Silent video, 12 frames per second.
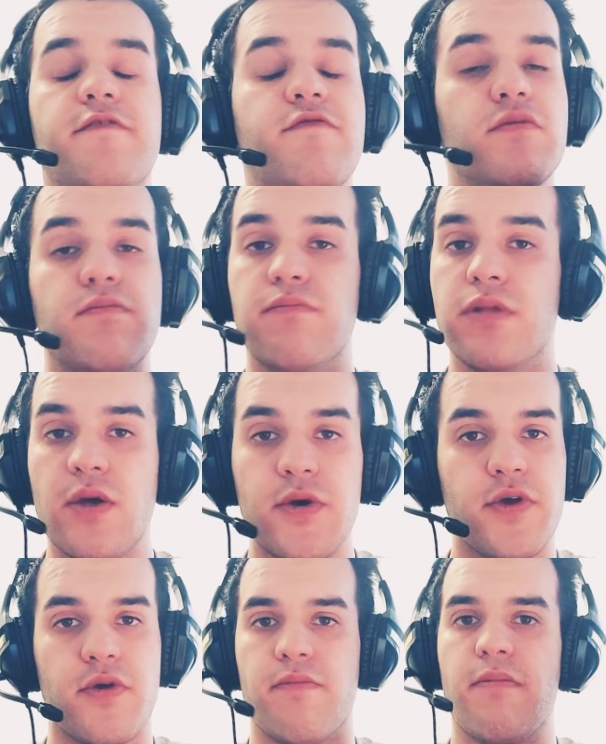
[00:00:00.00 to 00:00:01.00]
would blow
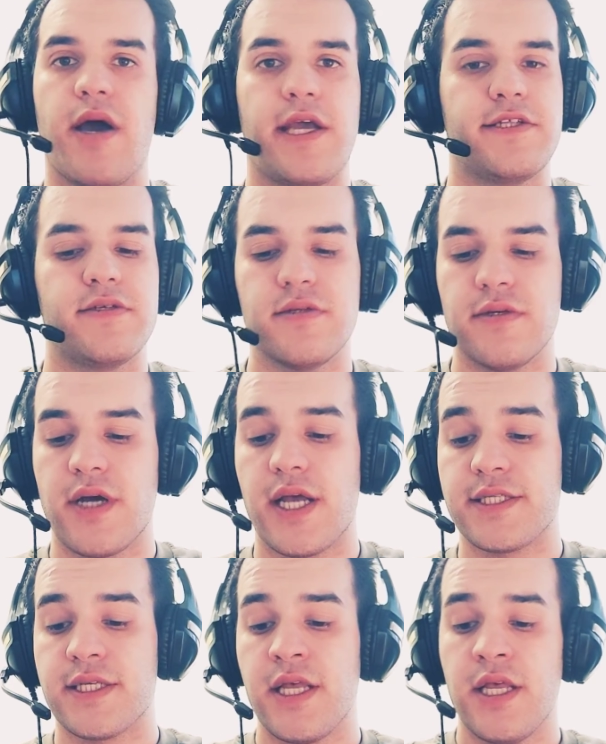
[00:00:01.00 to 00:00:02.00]
your mind, guys.